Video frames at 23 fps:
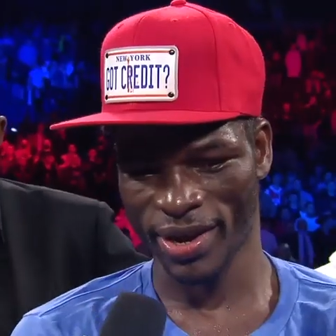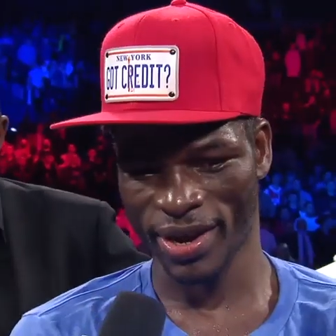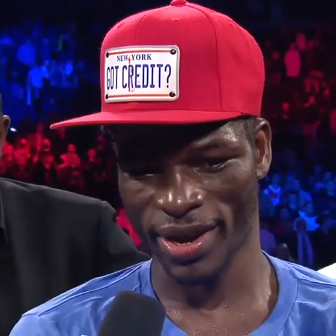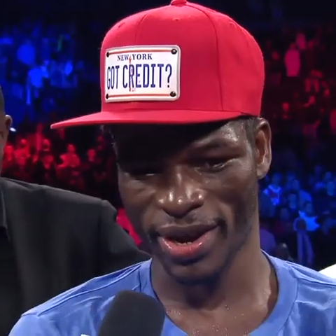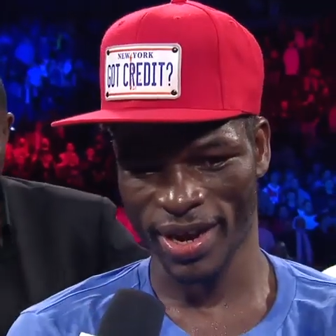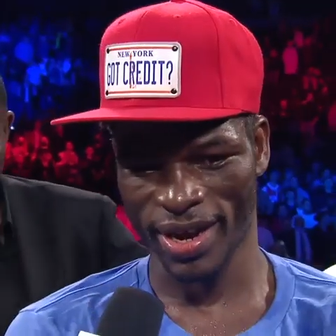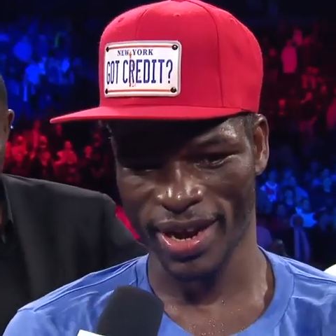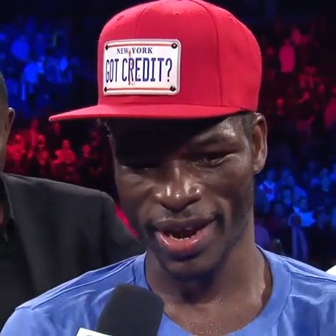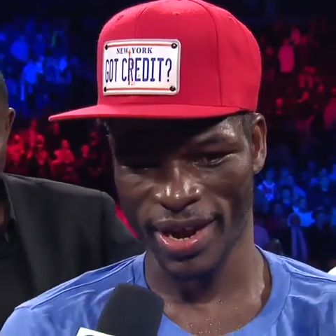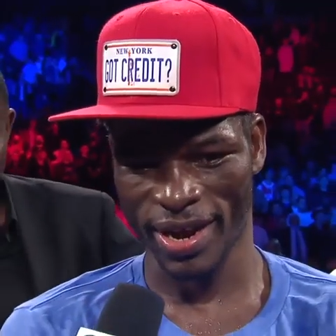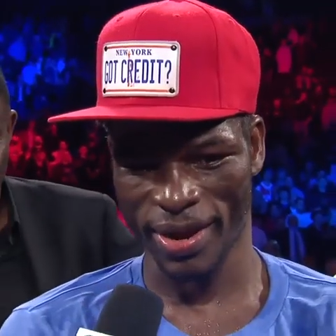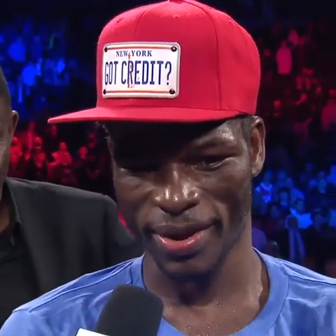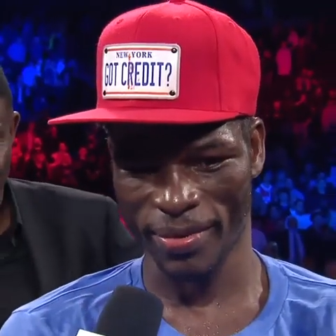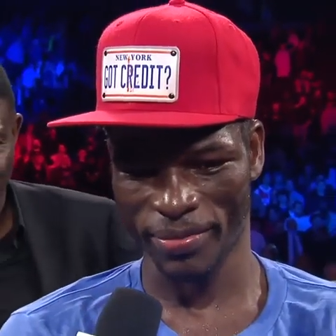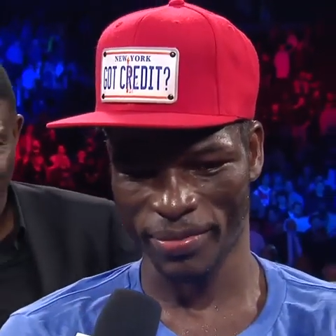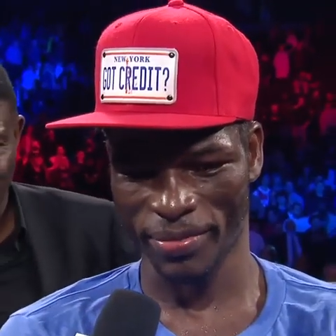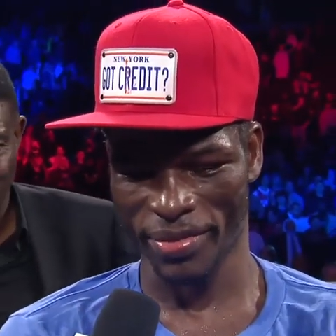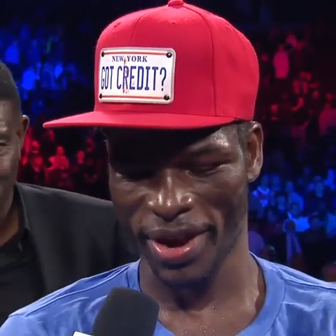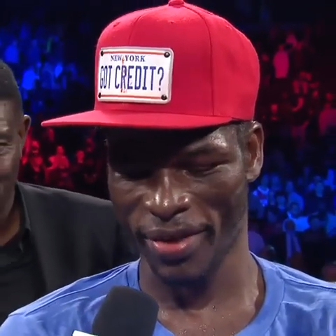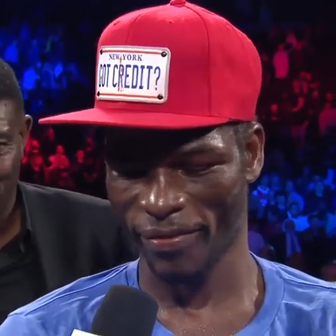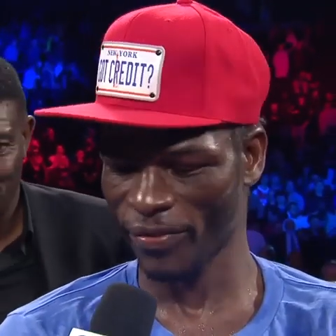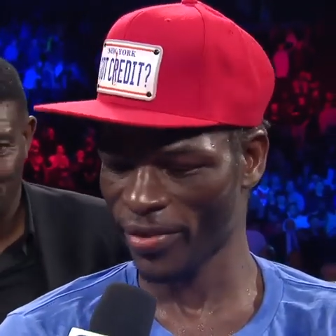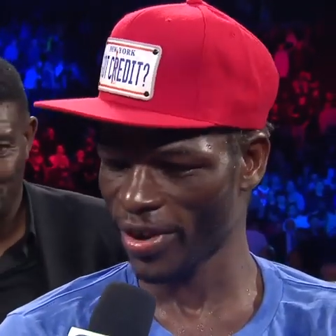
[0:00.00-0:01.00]
know,
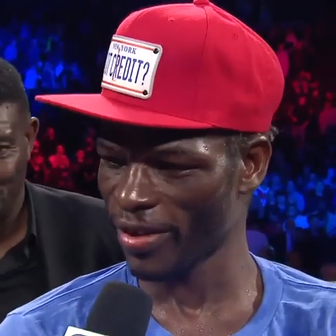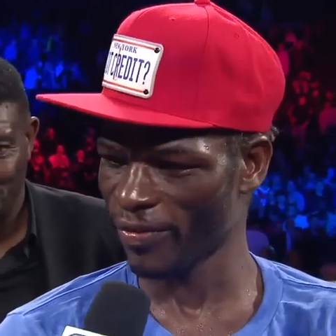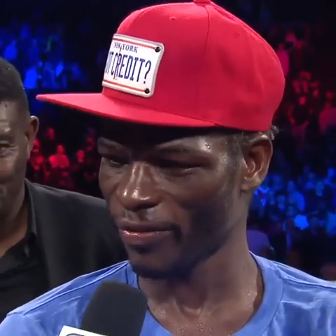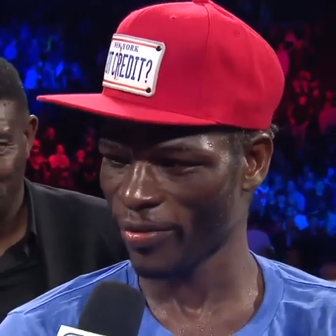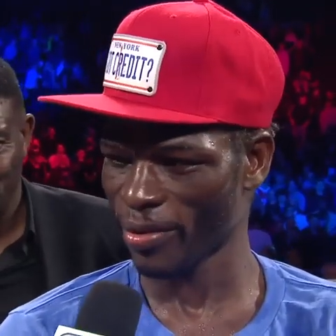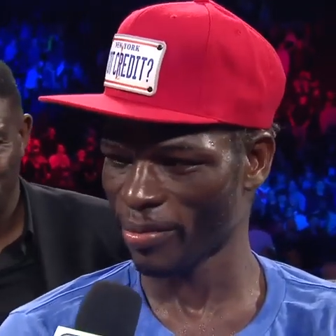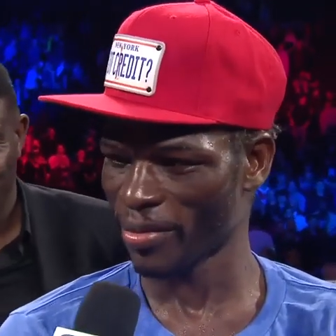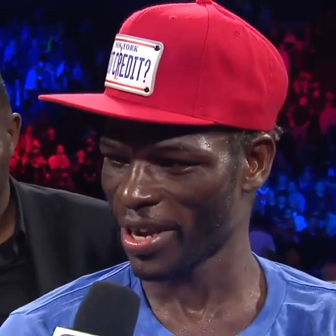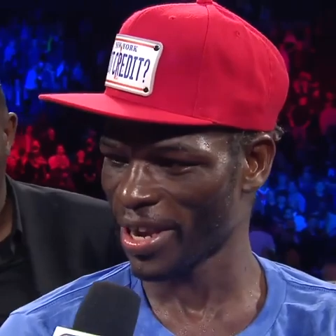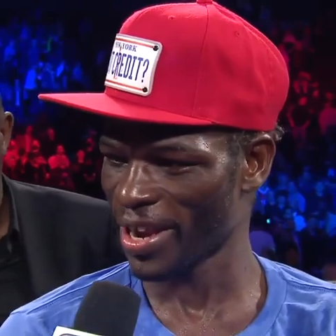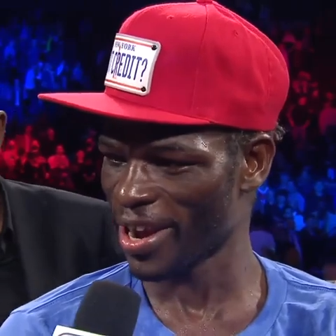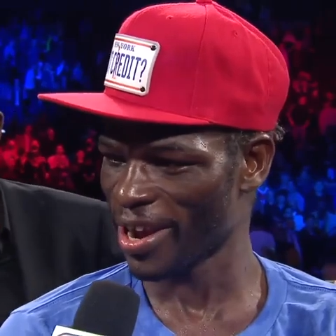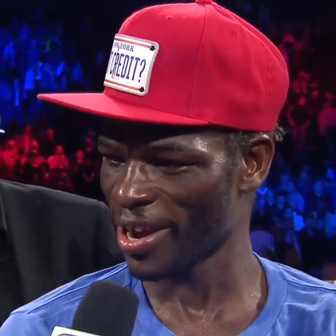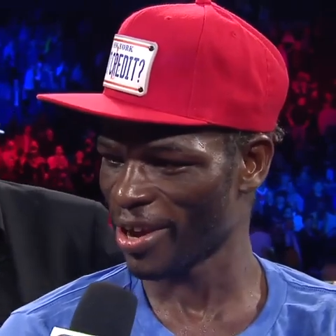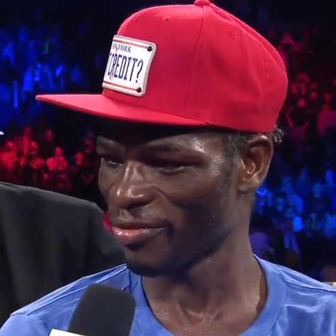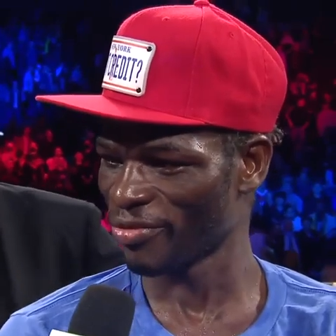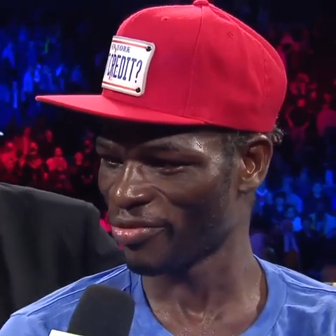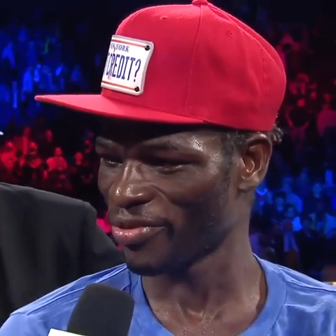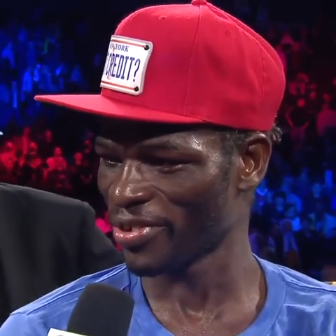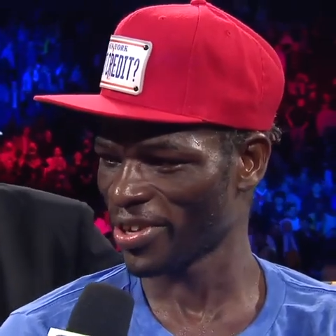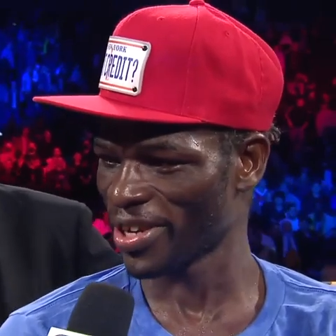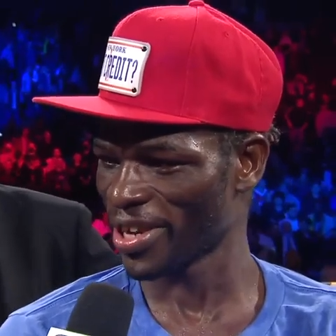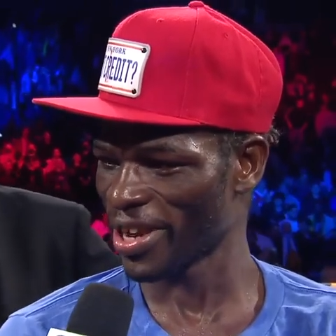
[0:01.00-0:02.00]
um, I fight for my
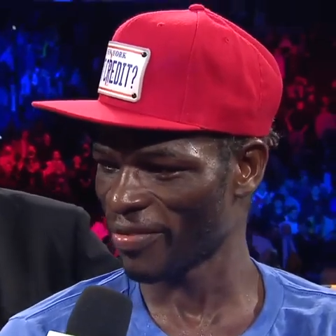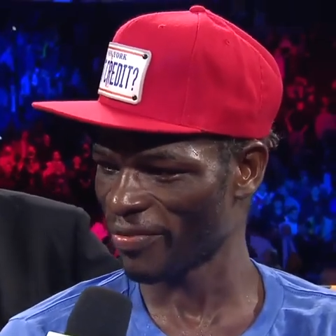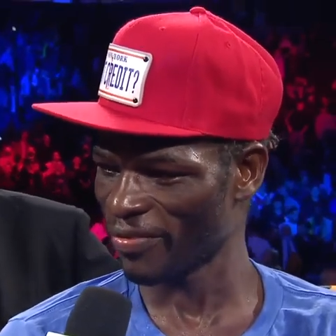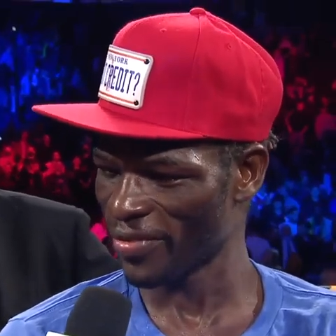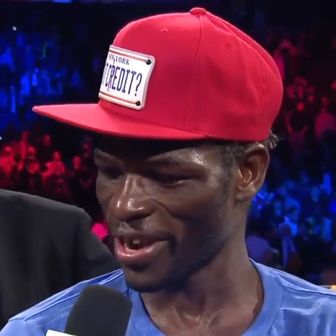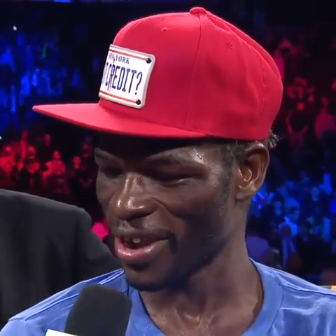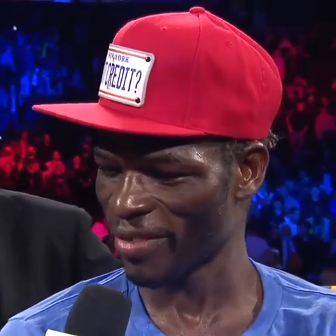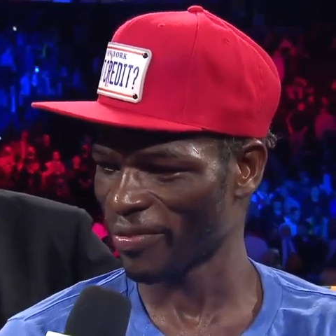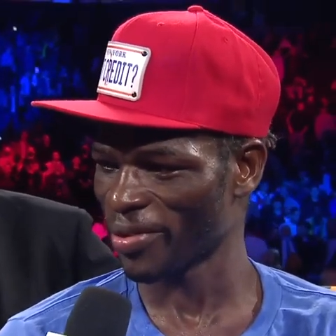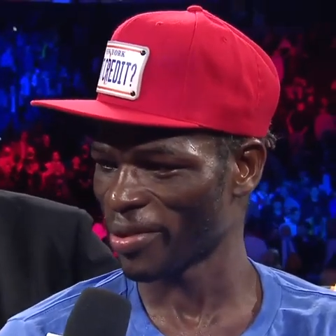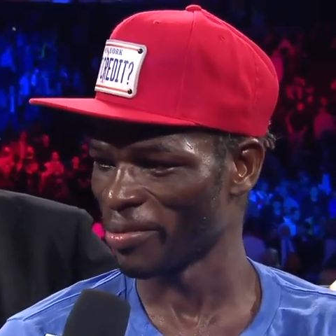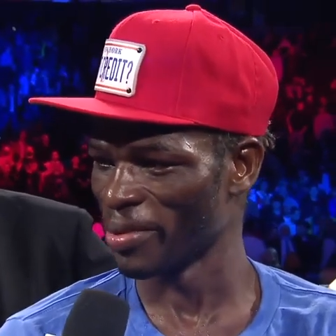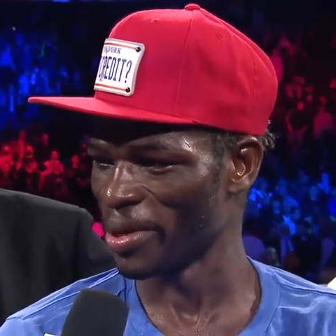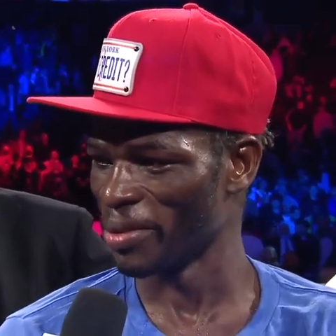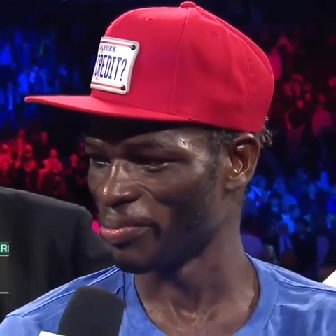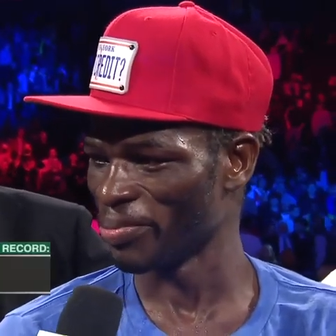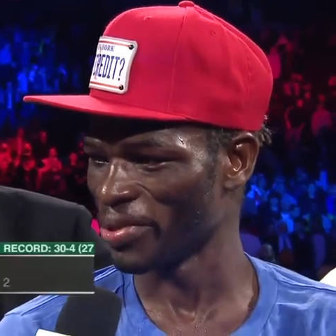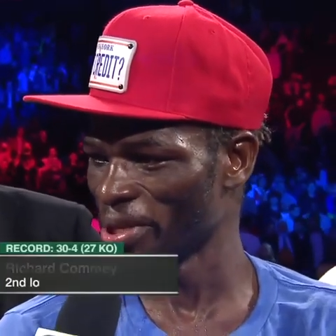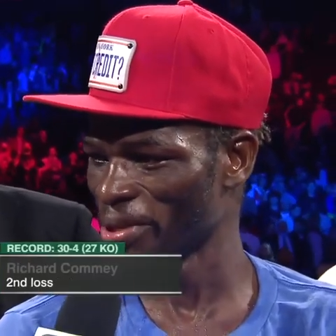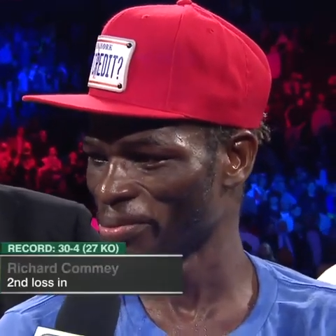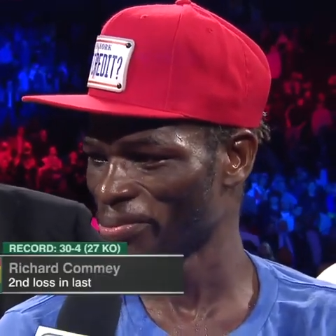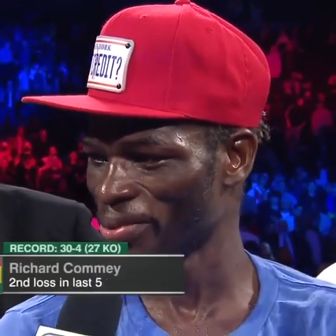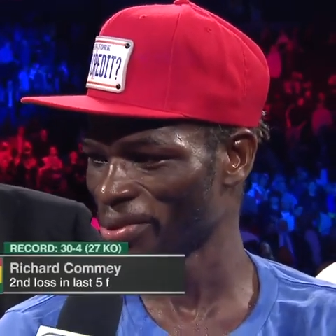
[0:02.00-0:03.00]
country. I fight for my
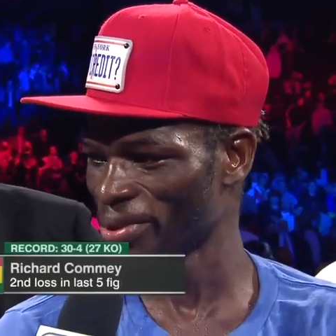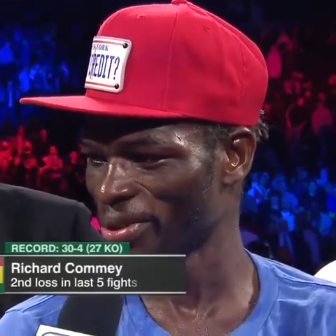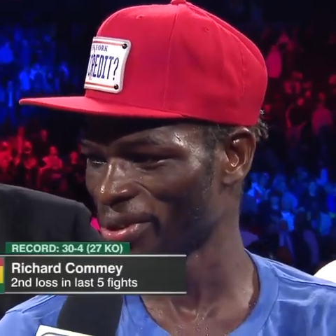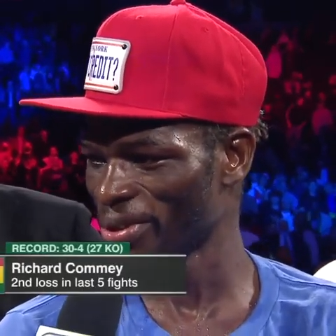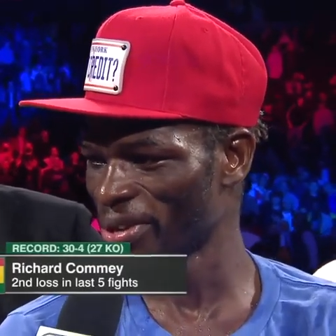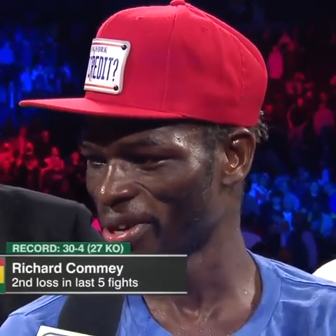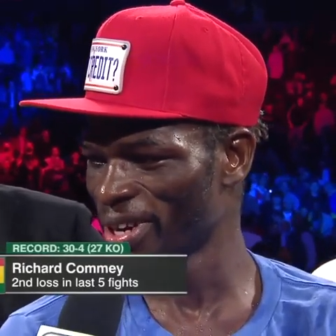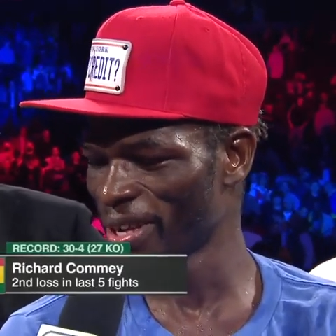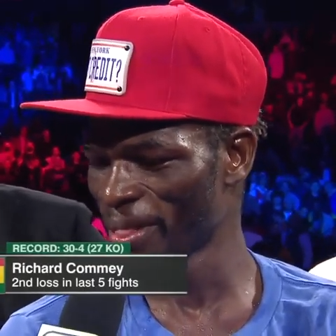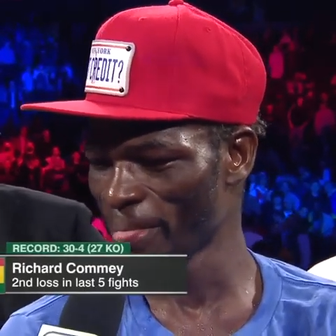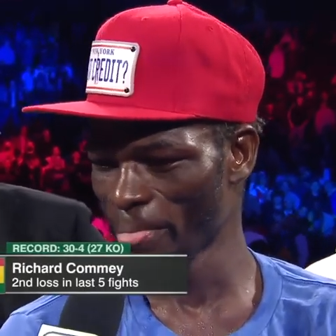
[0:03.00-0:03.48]
people.